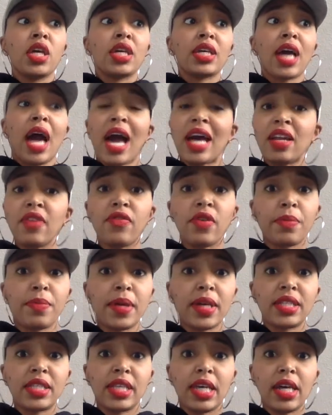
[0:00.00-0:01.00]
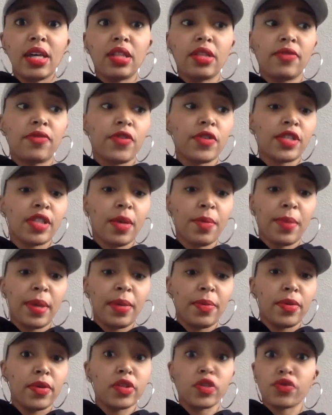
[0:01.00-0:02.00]
kind of a big deal. And for some
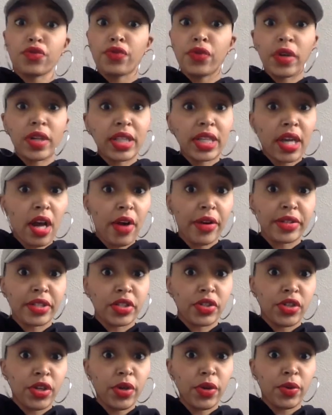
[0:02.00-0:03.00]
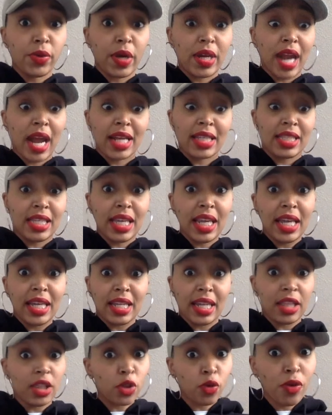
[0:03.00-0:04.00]
people, it's really hard to do. And I did
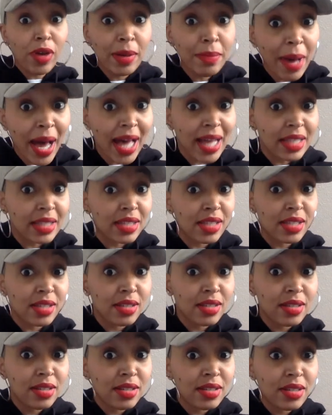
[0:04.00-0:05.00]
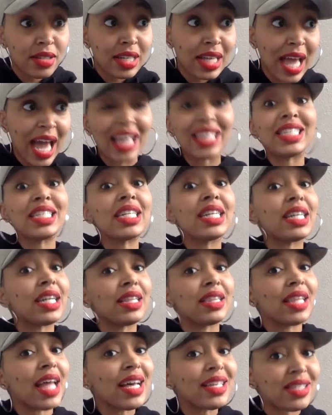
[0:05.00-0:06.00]
it in 3 months. I did it
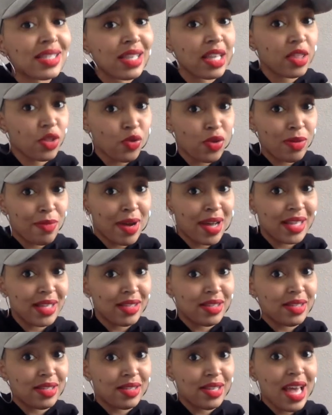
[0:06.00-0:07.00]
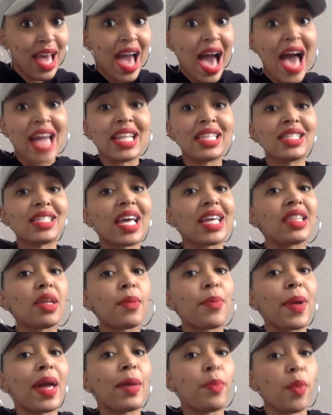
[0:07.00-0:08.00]
in less than 3 months. I didn't sign the
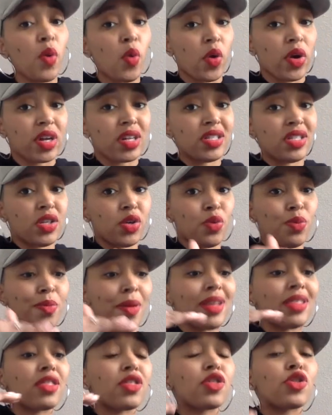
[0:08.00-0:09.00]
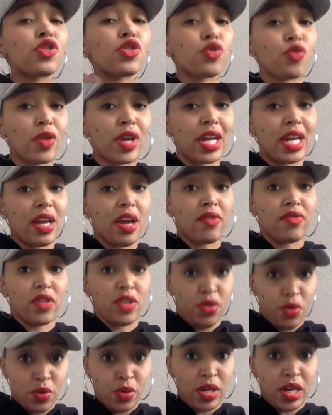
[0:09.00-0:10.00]
paperwork until month 3 of the
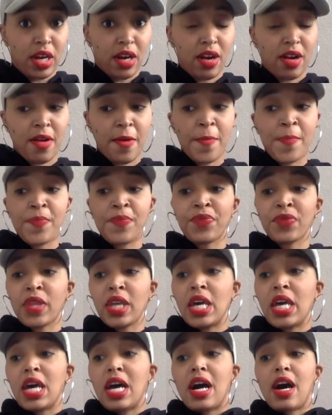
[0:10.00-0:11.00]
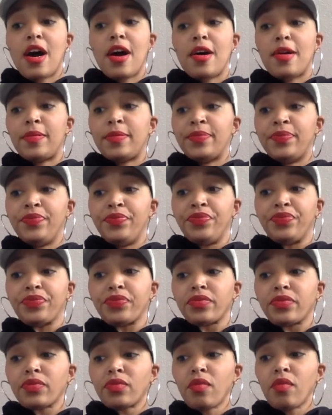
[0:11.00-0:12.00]
new year.
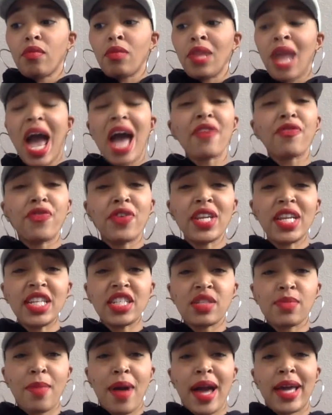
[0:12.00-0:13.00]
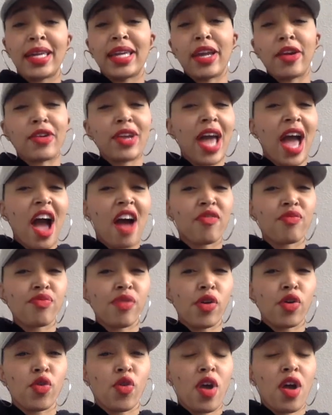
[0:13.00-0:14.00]
I finished my 1.5-year
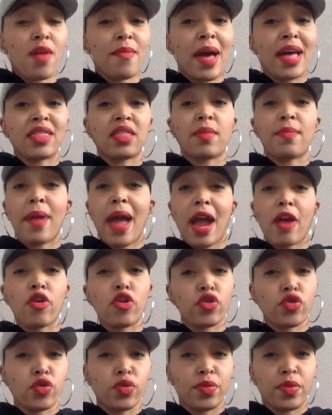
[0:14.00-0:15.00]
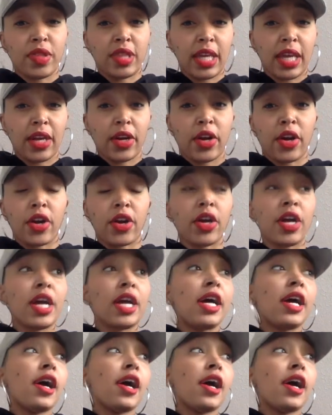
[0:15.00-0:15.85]
program at the Bauer Group Theater,